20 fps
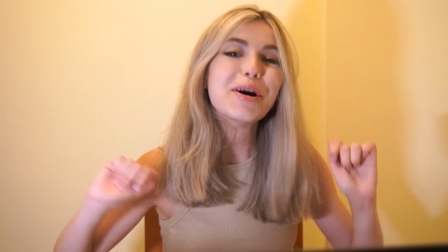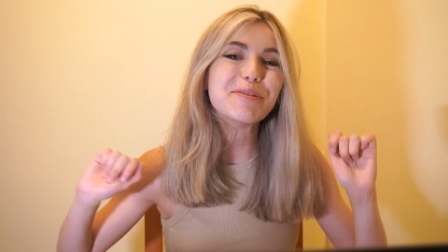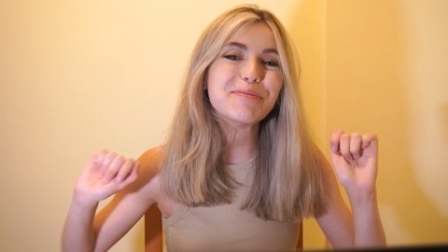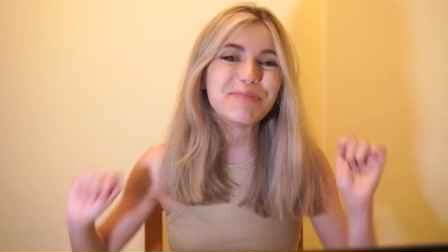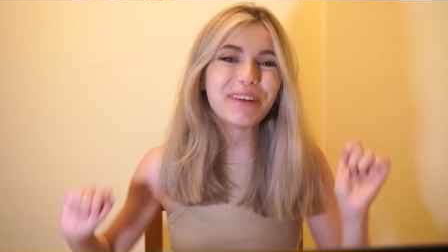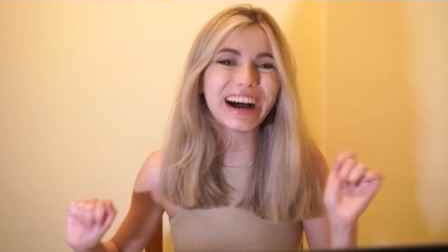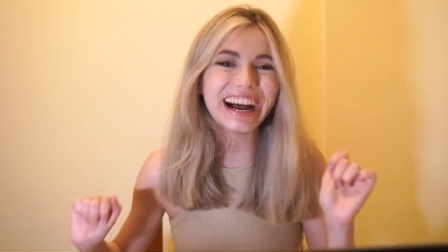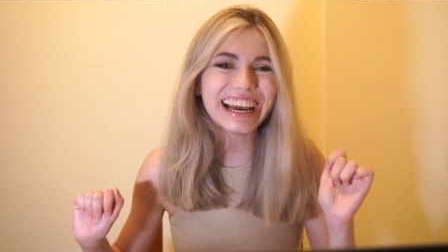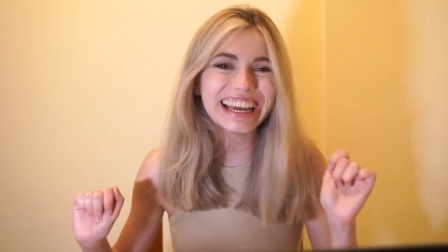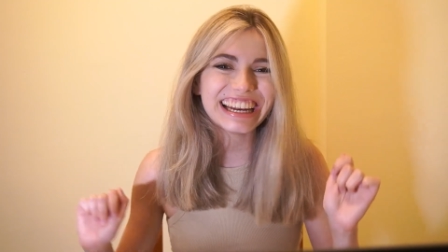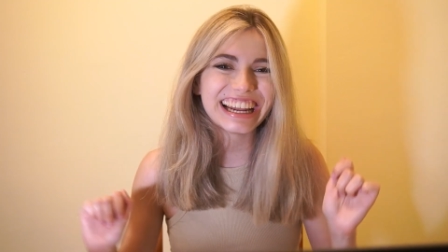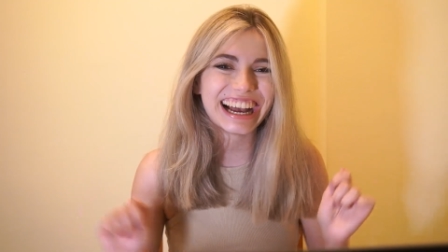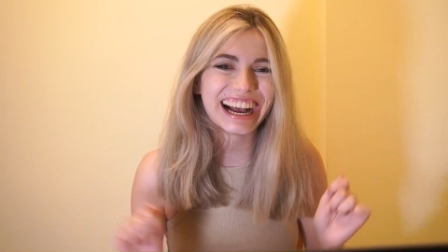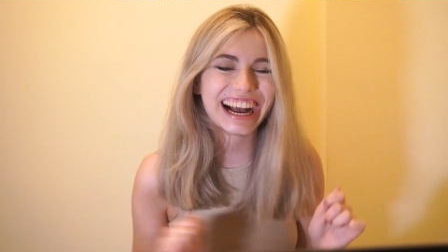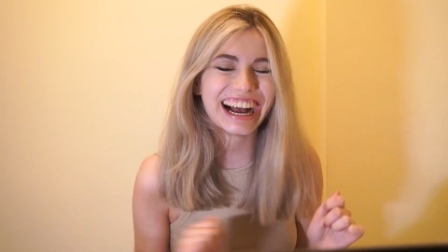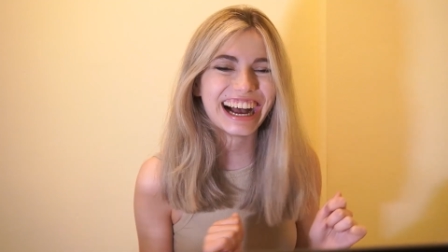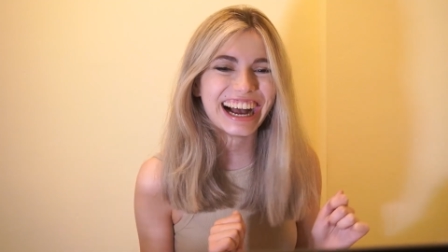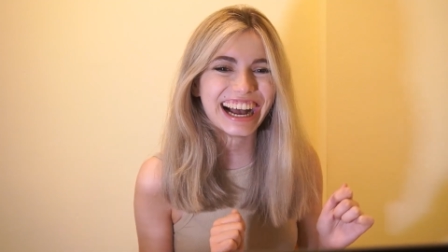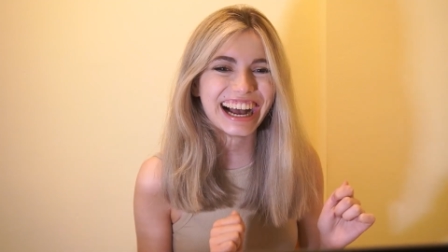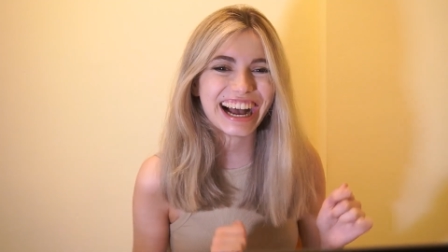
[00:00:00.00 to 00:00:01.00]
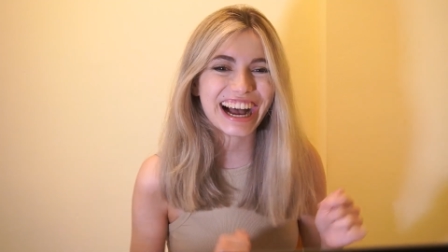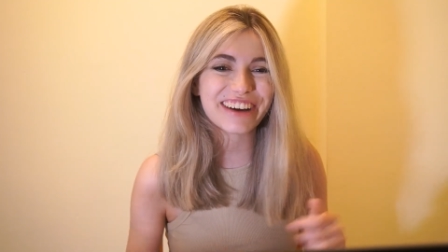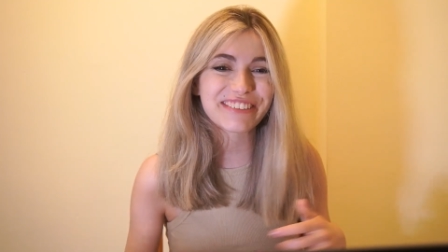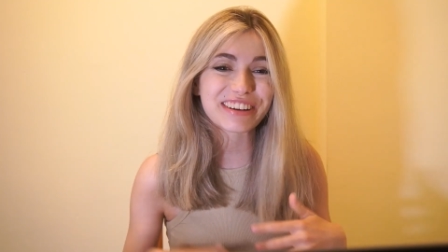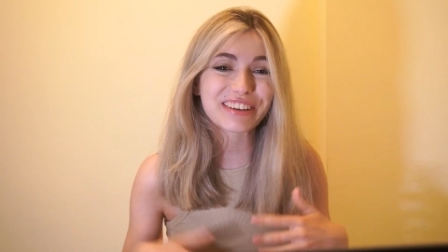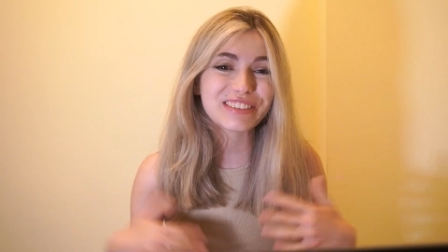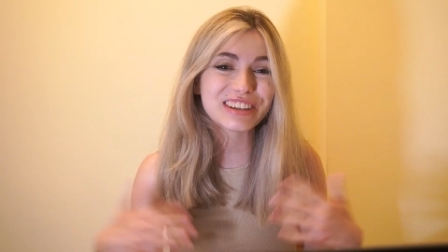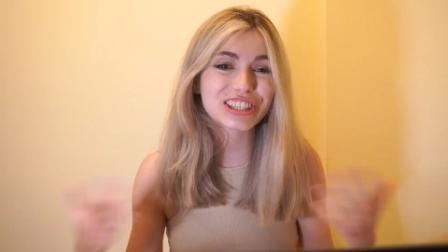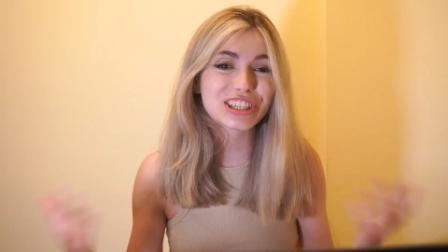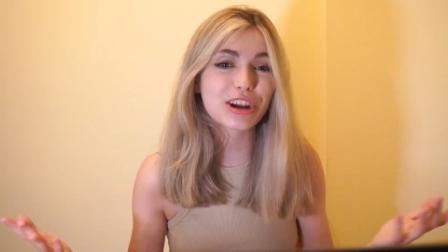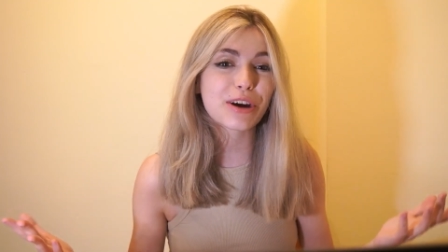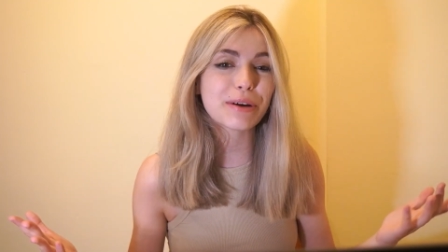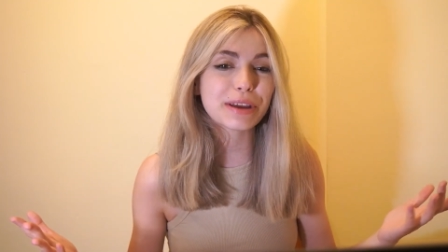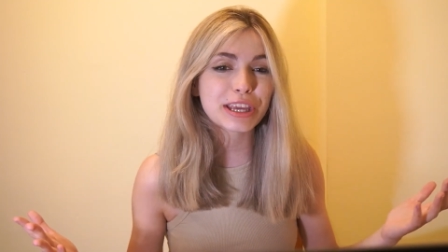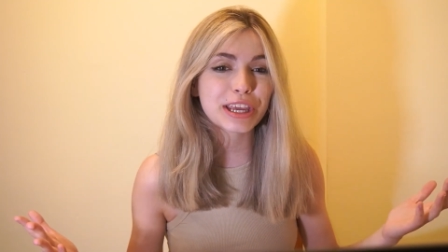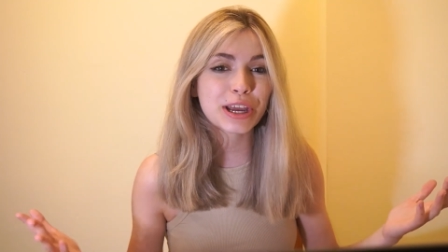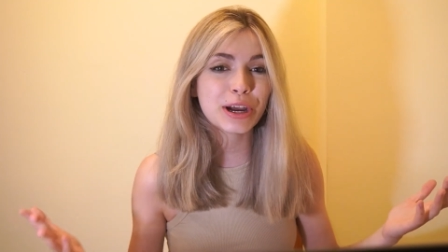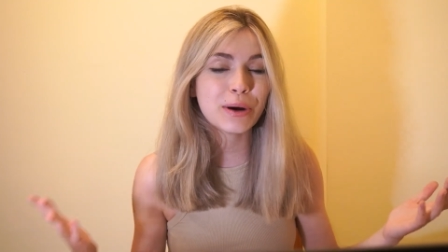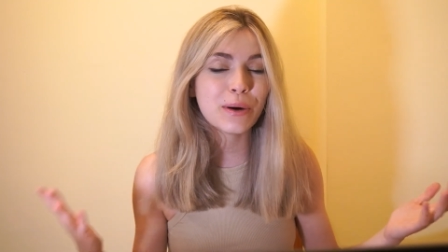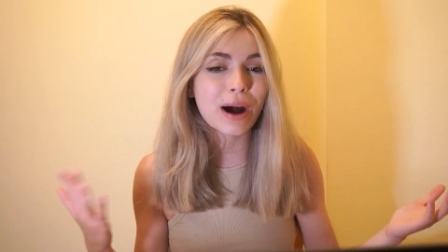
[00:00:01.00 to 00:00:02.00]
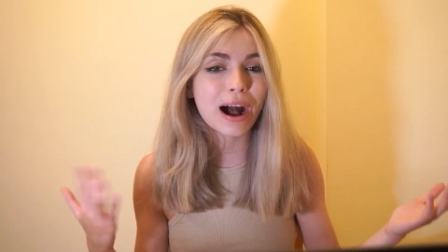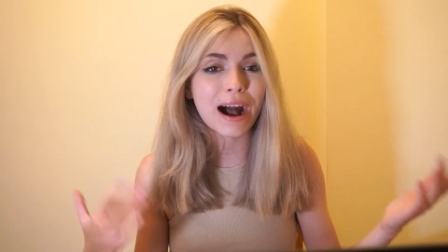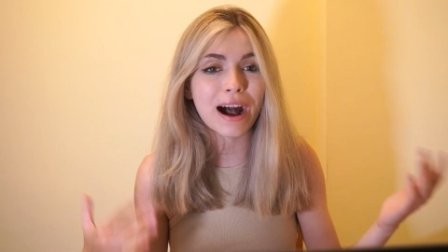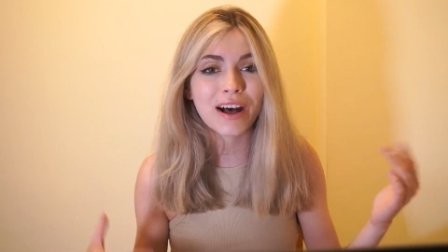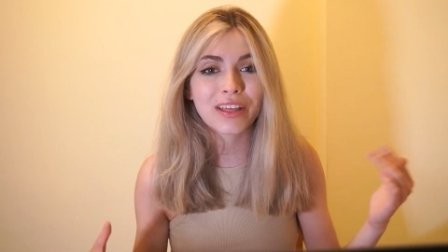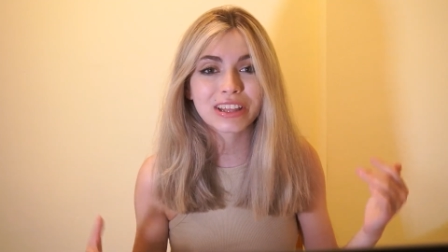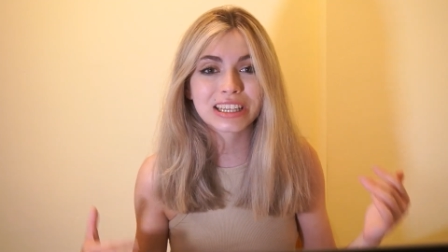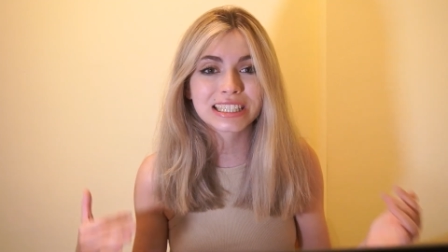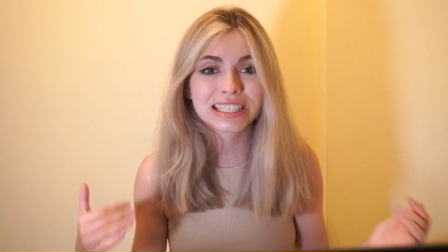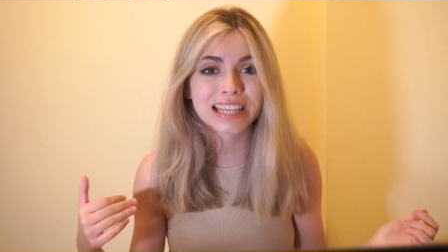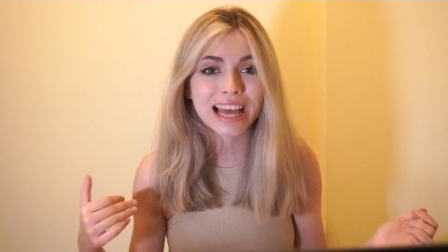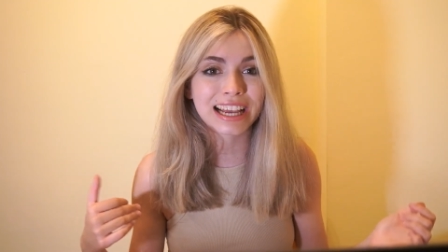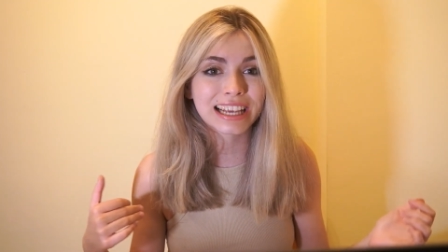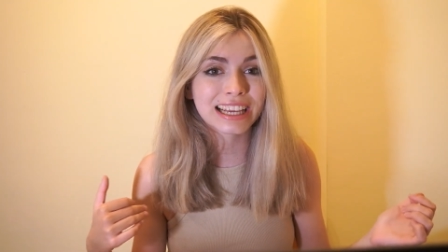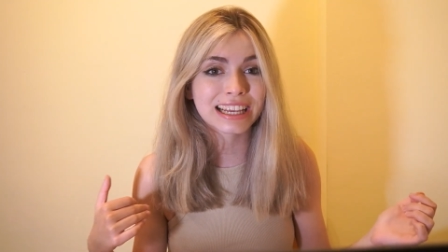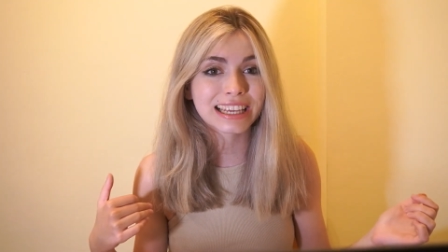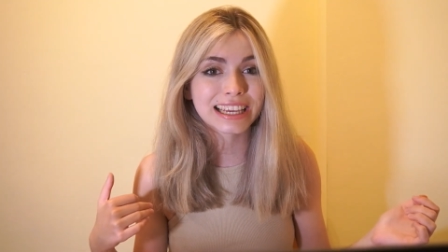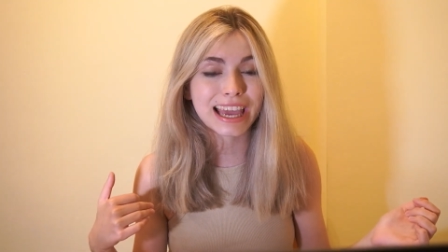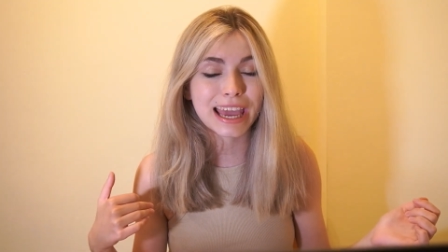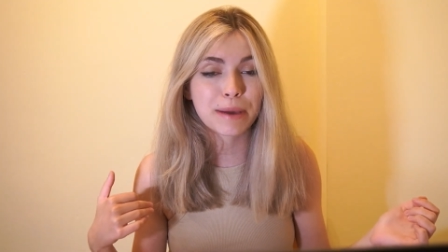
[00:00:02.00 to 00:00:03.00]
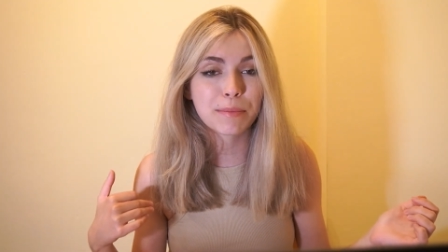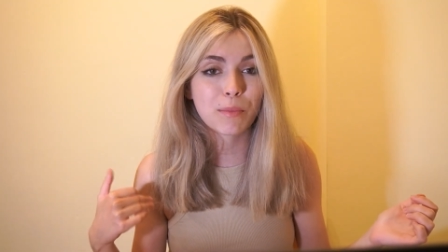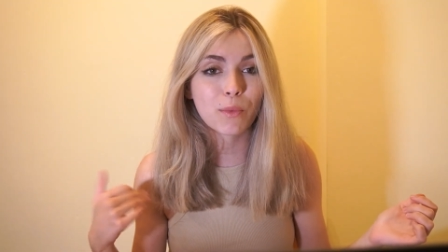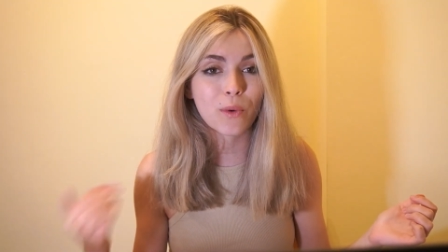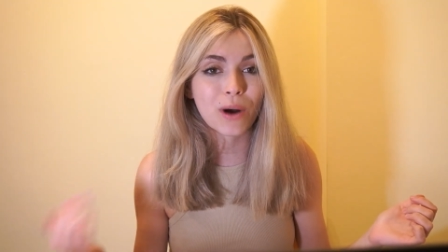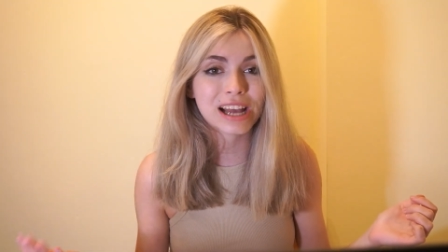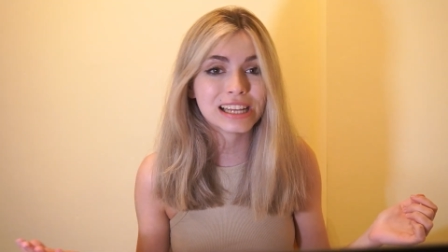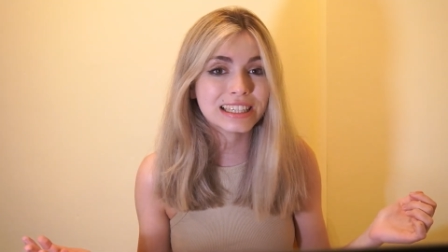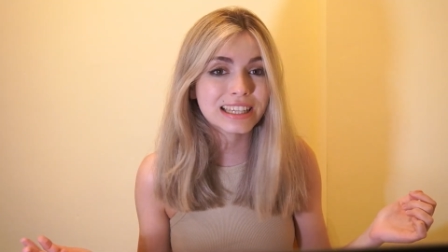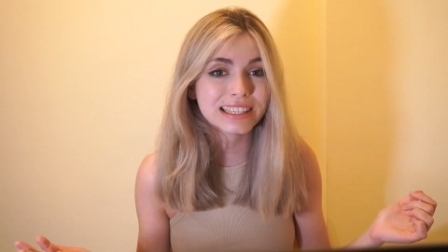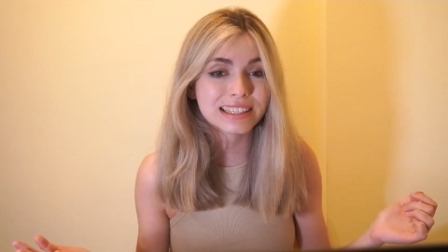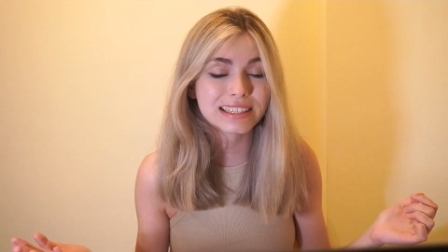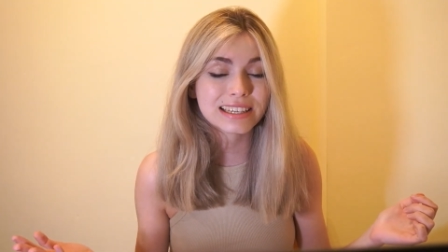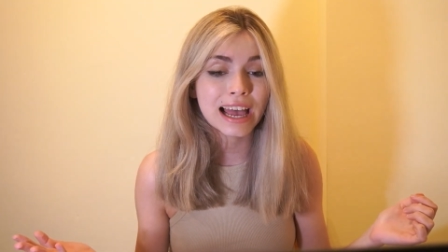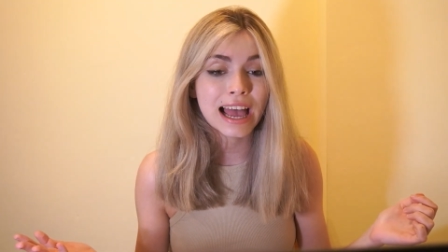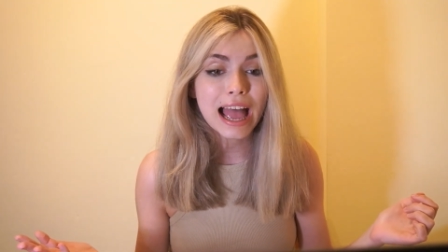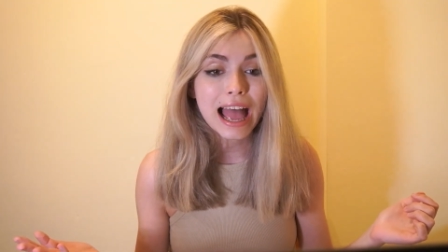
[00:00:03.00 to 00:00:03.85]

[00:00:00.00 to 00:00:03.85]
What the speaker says: But I'm going to be showing you how the second game went,